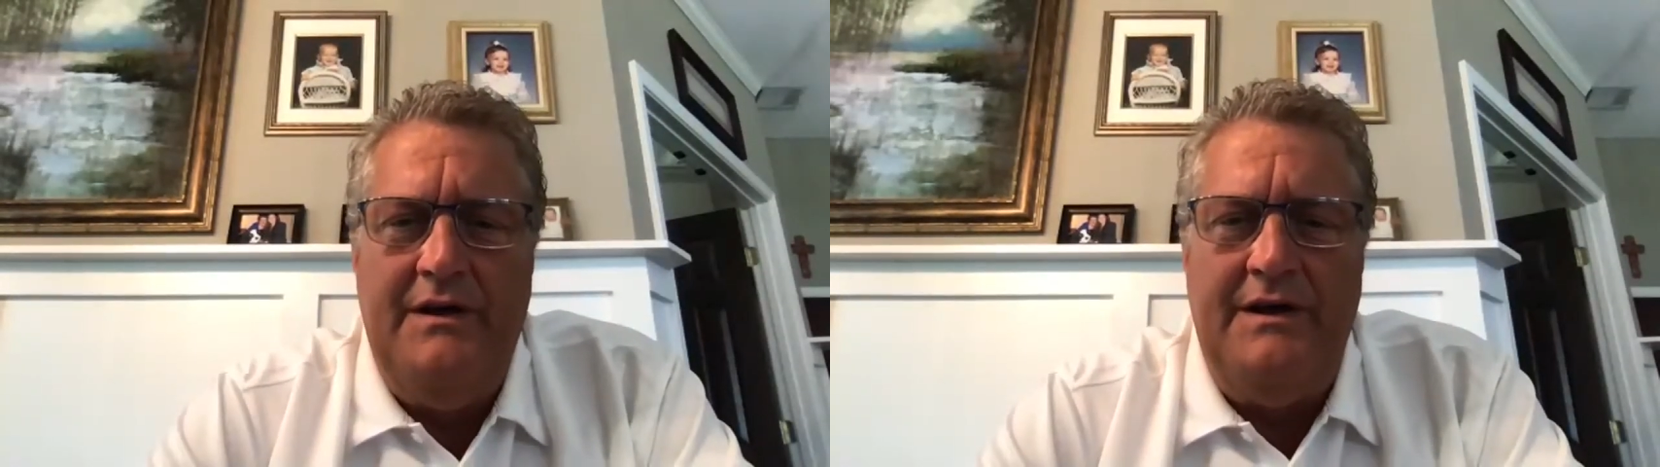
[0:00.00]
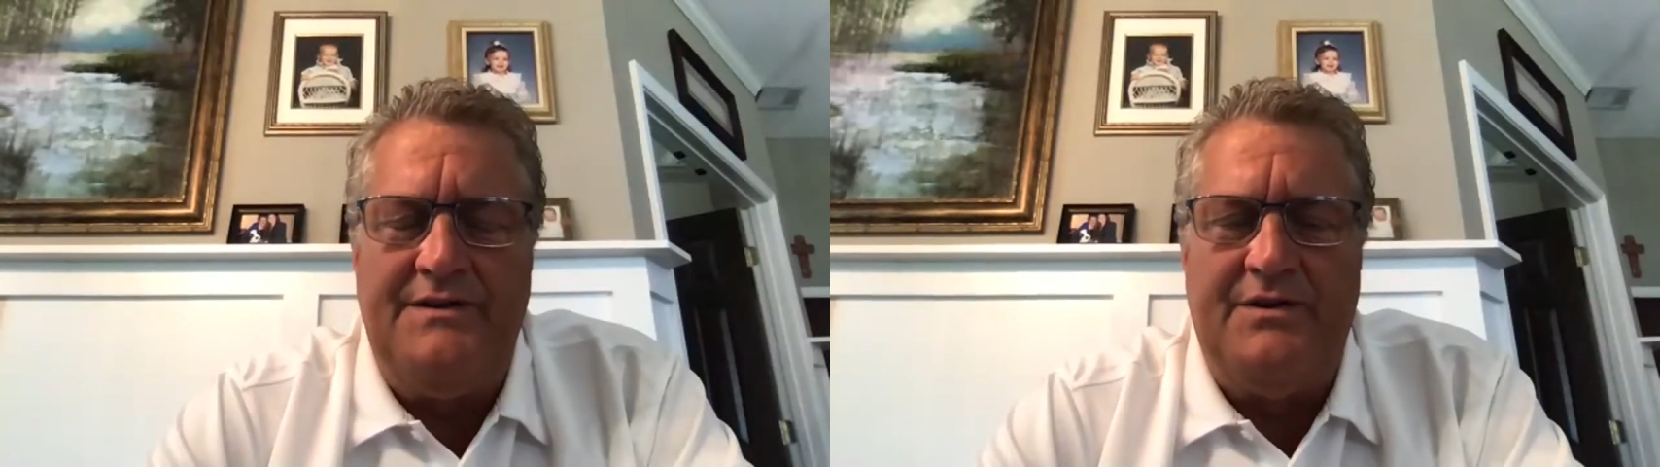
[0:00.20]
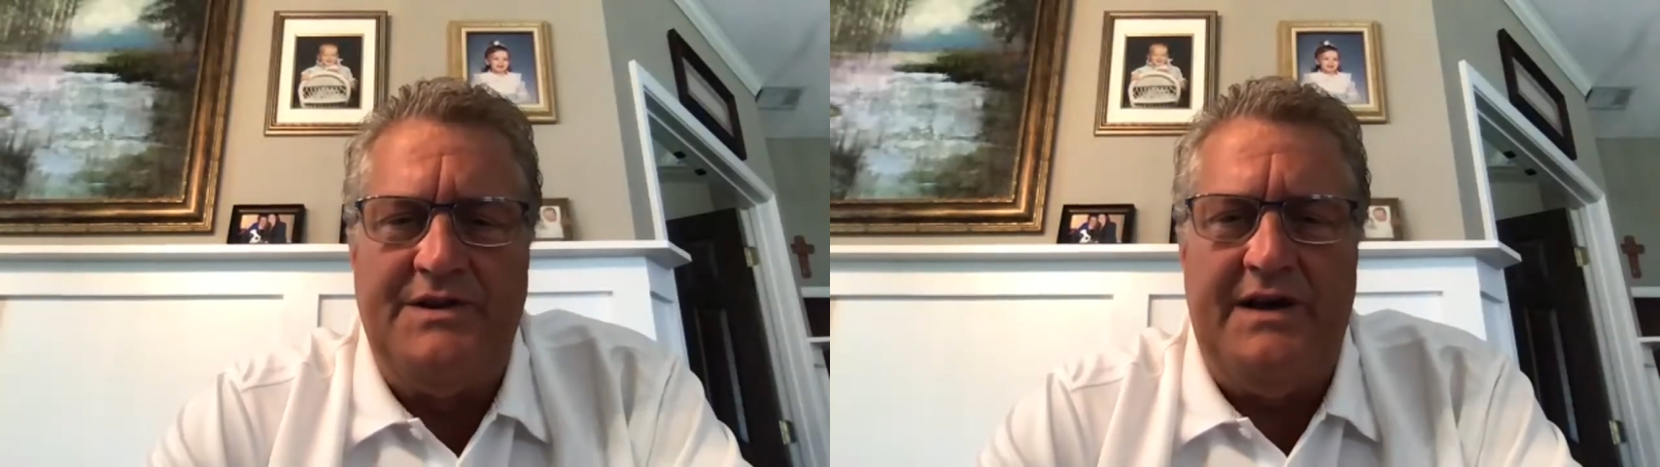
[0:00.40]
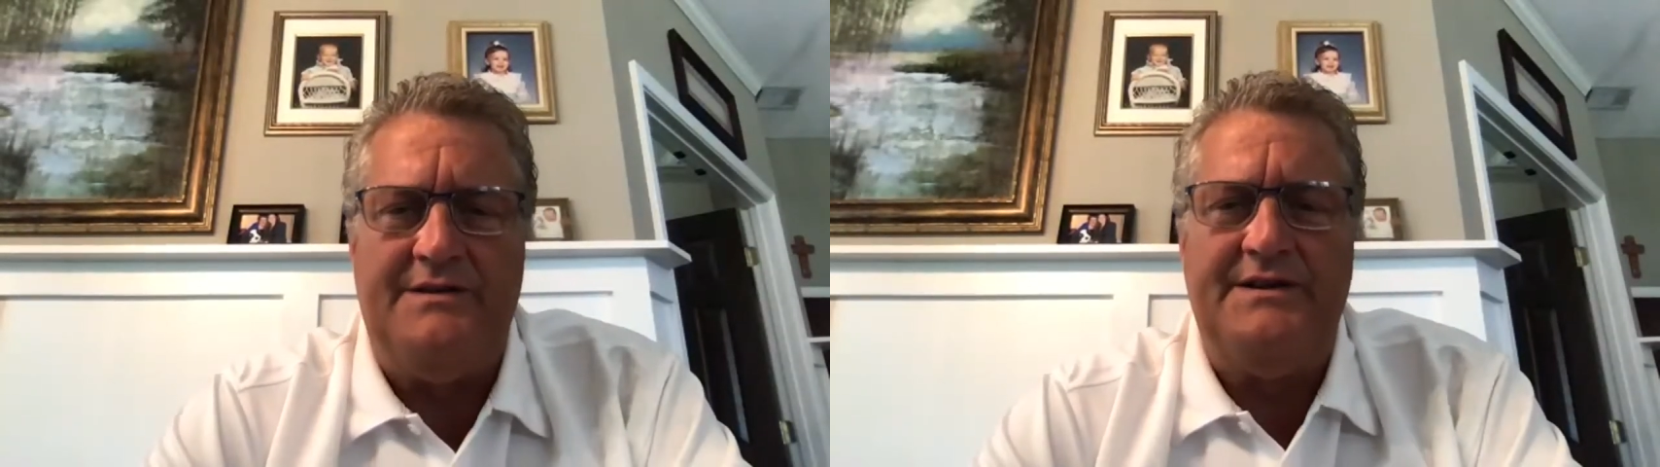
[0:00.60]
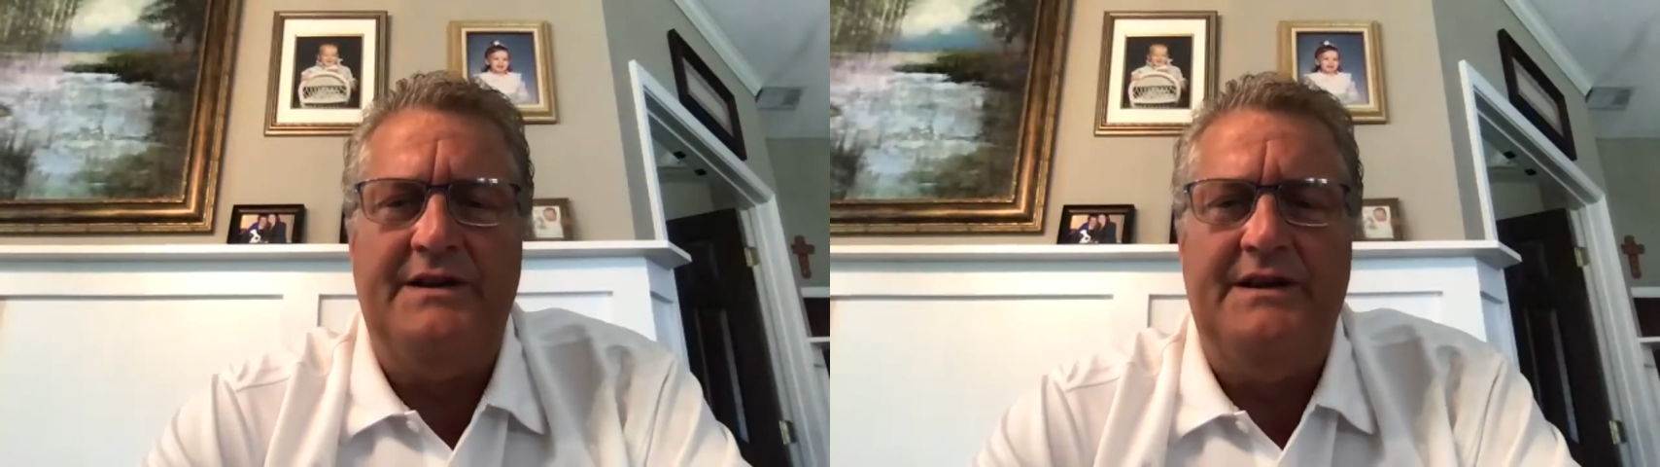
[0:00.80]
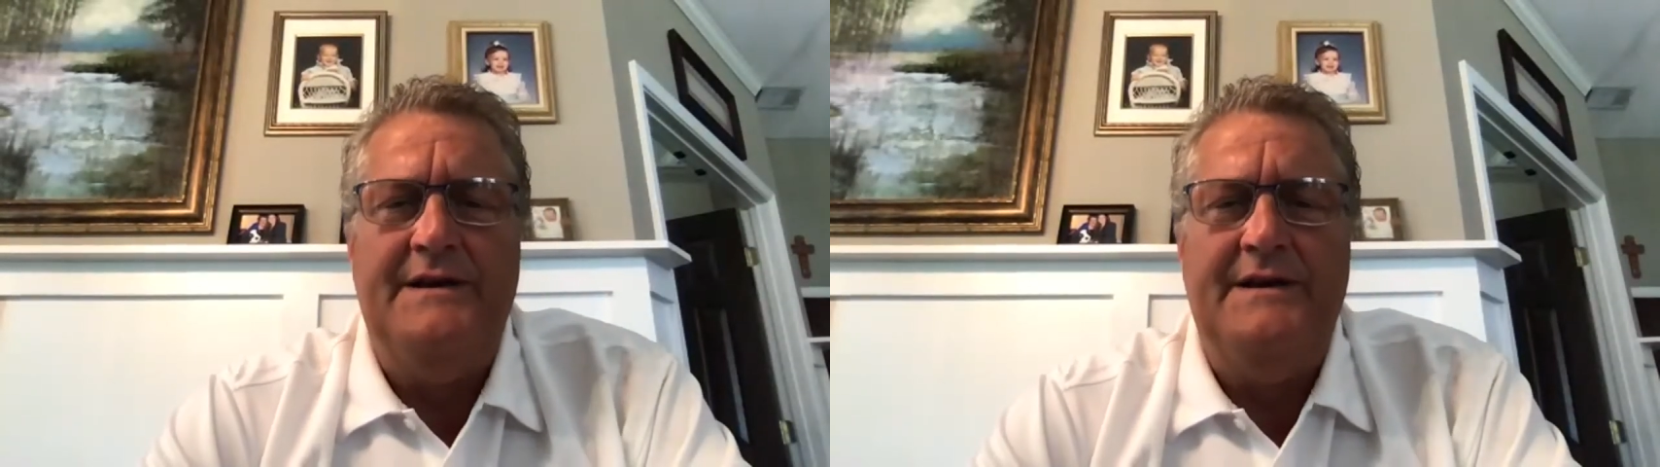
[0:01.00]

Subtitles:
in totality.